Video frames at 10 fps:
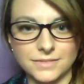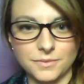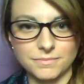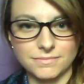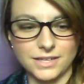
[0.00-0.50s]

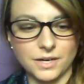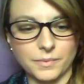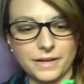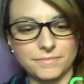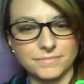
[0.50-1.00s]
Oh, there it
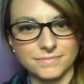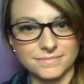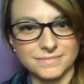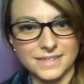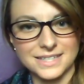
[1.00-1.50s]
went.
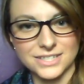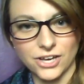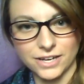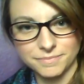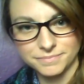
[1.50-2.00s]
It's
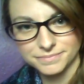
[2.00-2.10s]
gone.